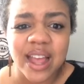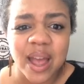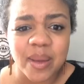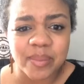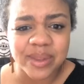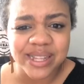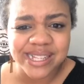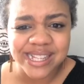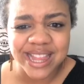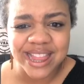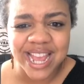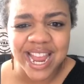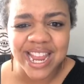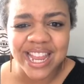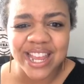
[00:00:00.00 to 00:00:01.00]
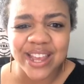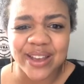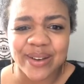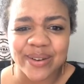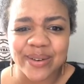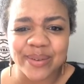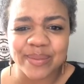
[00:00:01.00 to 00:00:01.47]
Melissa, thank
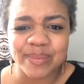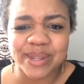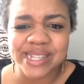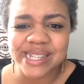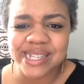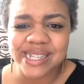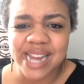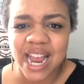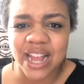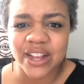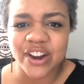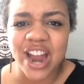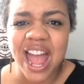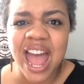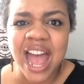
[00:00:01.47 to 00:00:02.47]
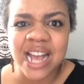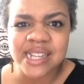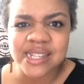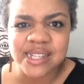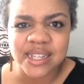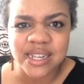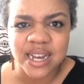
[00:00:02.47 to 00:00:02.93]
you. Melissa Taylor,
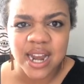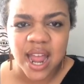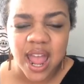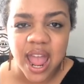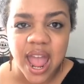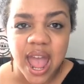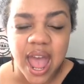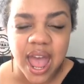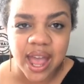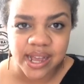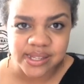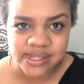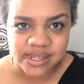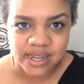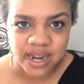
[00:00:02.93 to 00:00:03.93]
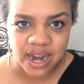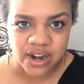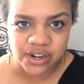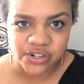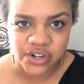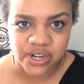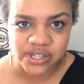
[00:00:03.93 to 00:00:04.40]
excellent
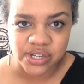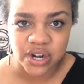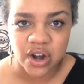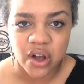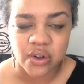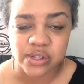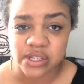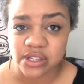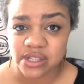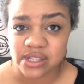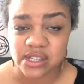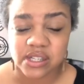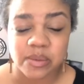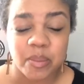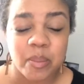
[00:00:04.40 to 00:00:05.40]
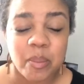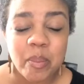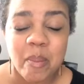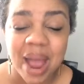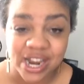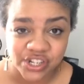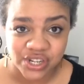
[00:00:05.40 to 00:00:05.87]
hairdresser, owns a
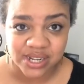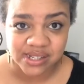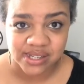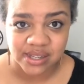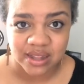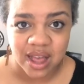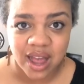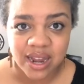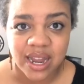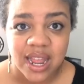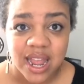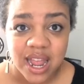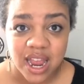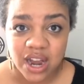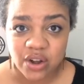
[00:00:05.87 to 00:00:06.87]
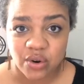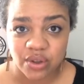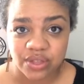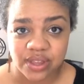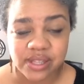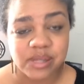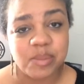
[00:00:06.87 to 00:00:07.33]
smashing salon in
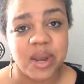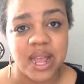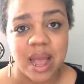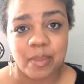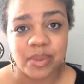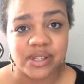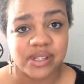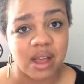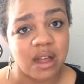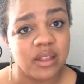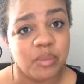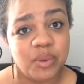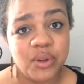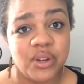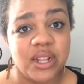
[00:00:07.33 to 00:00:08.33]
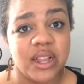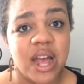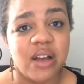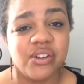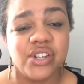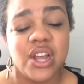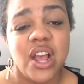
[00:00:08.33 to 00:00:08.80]
Northeast Minneapolis called the Beauty
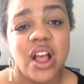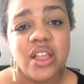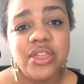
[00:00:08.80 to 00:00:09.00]
Lounge.